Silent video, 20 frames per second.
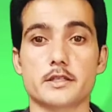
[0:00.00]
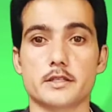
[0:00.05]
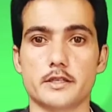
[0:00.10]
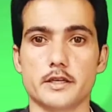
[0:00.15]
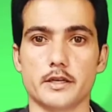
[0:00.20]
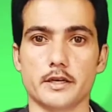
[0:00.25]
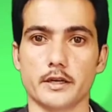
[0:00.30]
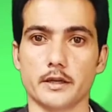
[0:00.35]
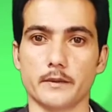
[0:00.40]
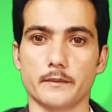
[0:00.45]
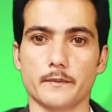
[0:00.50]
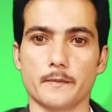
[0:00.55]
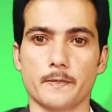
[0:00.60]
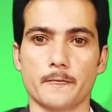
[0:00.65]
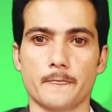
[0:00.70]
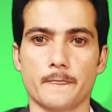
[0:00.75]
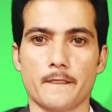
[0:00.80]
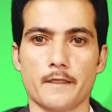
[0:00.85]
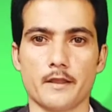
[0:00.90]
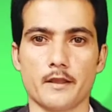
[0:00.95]
today.
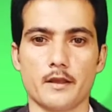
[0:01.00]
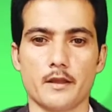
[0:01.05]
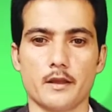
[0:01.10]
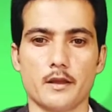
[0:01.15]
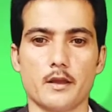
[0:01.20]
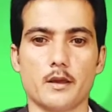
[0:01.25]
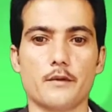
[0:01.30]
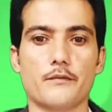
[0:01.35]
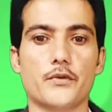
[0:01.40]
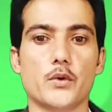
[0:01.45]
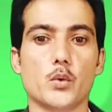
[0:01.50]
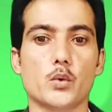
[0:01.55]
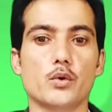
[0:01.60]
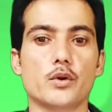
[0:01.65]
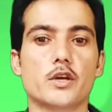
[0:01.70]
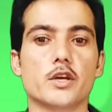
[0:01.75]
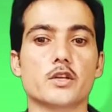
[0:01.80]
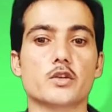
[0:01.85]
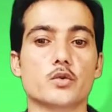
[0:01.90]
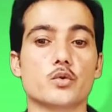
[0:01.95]
If you
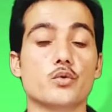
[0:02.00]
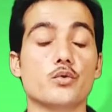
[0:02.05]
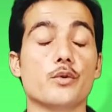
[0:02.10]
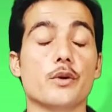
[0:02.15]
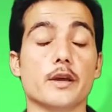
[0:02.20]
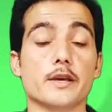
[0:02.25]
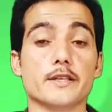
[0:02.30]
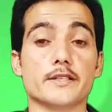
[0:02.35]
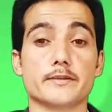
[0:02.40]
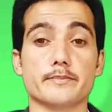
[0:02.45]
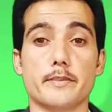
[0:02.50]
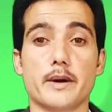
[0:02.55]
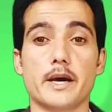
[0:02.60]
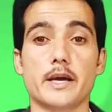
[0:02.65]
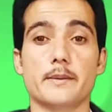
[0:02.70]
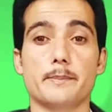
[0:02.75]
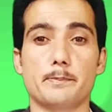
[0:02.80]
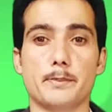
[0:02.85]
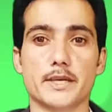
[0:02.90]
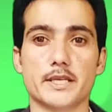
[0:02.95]
look at who is
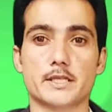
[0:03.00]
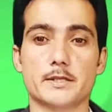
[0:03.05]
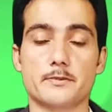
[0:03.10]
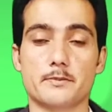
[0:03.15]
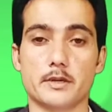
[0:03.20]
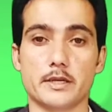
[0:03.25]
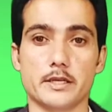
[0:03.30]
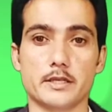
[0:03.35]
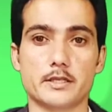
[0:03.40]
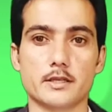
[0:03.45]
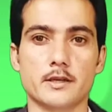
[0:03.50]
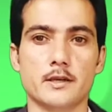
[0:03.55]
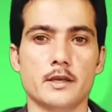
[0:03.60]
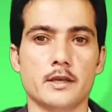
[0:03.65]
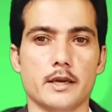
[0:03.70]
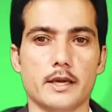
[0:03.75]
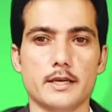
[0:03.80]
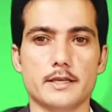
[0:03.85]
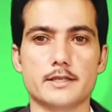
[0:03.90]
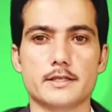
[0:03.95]
my best friend,
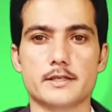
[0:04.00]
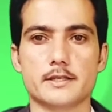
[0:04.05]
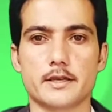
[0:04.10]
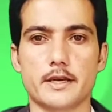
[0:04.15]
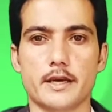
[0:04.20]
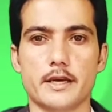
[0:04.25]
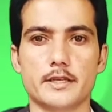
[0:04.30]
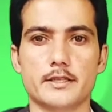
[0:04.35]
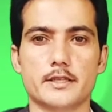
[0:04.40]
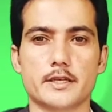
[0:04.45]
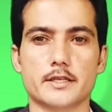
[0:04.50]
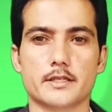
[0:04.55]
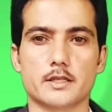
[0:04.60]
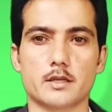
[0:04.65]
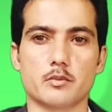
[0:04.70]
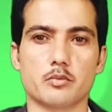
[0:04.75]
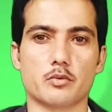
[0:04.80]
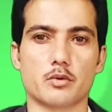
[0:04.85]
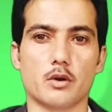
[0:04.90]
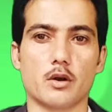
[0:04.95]
it is
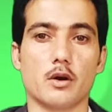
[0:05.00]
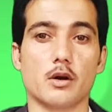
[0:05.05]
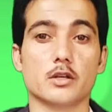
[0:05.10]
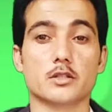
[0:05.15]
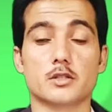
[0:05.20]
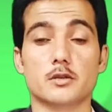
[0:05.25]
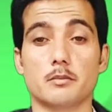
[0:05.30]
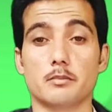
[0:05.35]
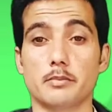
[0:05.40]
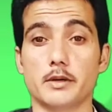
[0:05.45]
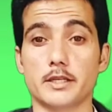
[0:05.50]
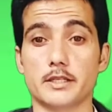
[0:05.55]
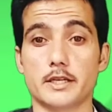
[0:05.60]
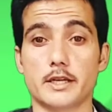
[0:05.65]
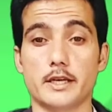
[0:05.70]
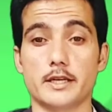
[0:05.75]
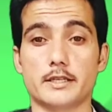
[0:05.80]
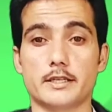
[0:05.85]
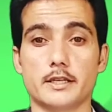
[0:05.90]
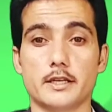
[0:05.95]
adjective clause, but
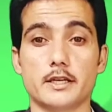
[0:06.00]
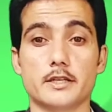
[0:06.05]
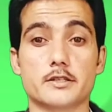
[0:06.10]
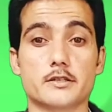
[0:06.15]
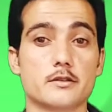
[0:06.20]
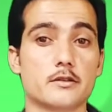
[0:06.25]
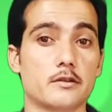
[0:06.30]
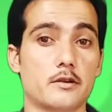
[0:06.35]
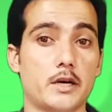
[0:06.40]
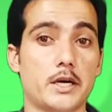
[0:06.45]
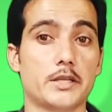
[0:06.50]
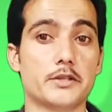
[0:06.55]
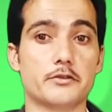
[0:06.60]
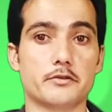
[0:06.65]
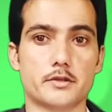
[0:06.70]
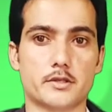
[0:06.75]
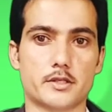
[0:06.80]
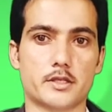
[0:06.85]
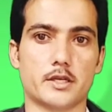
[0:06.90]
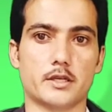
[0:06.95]
it is
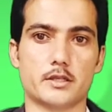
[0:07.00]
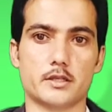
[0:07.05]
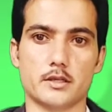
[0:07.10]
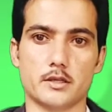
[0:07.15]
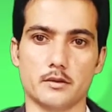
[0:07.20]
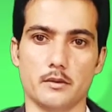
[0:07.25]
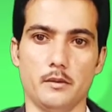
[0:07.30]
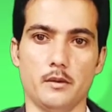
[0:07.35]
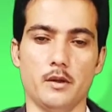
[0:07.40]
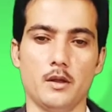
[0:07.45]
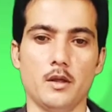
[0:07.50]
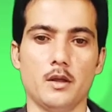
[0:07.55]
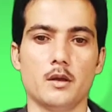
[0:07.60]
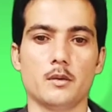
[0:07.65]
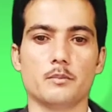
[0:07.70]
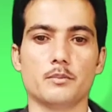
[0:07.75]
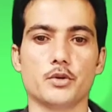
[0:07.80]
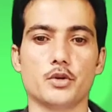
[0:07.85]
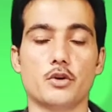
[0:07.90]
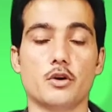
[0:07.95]
non-restrictive
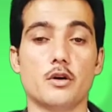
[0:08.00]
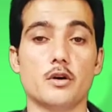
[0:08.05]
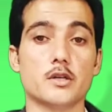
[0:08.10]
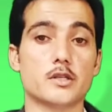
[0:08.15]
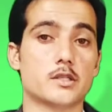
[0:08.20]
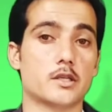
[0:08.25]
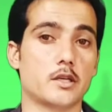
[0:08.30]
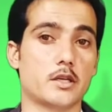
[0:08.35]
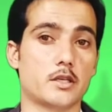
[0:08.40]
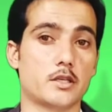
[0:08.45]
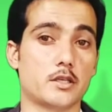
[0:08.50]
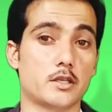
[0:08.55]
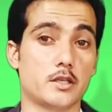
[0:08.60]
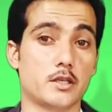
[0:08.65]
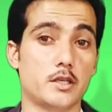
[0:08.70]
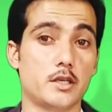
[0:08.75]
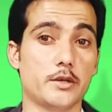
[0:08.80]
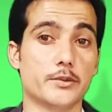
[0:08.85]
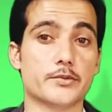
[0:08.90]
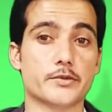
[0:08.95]
because
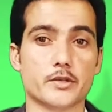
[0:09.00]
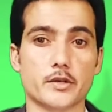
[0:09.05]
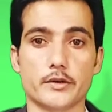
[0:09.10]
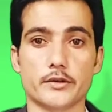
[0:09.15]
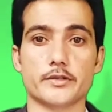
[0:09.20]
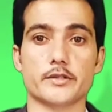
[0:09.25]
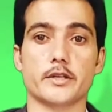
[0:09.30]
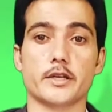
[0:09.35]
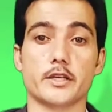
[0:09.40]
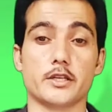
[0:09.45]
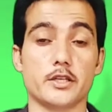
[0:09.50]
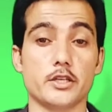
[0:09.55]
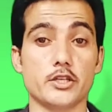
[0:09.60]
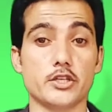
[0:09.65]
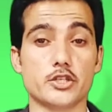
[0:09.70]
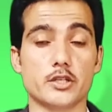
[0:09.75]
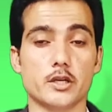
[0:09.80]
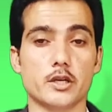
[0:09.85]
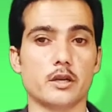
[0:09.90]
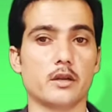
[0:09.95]
it gives us
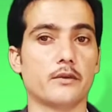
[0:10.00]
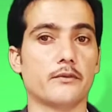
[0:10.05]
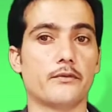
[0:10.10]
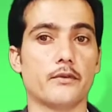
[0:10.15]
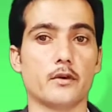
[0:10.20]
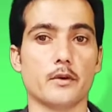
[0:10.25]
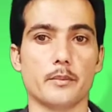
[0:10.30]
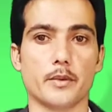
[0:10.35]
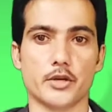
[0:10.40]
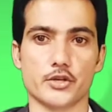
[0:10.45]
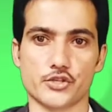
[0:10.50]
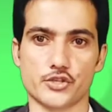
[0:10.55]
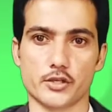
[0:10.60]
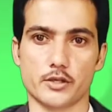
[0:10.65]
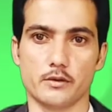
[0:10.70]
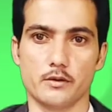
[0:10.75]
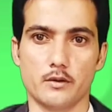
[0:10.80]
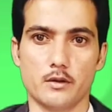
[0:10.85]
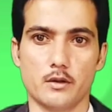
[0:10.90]
additional information.